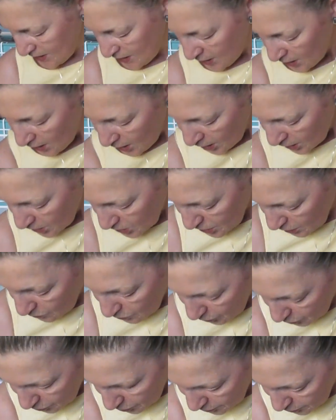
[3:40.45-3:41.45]
So
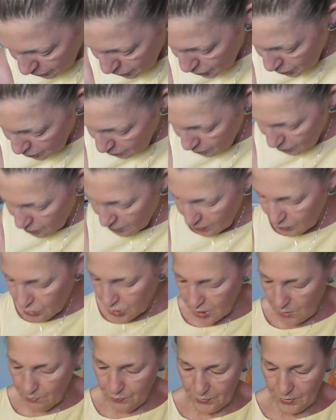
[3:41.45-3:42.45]
the two
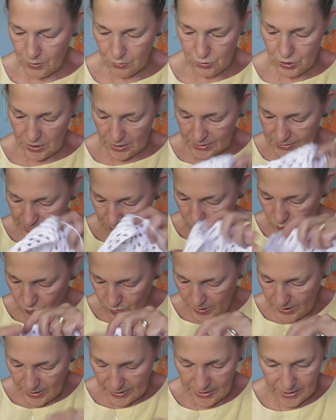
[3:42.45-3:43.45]
crochet projects I'm
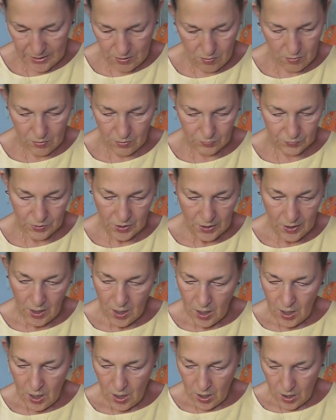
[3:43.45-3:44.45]
working on
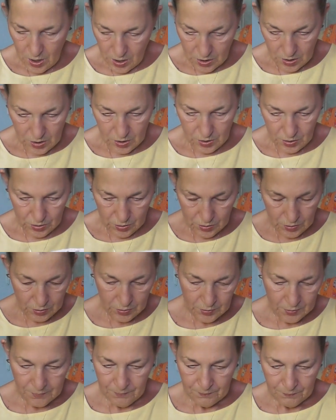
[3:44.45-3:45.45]
are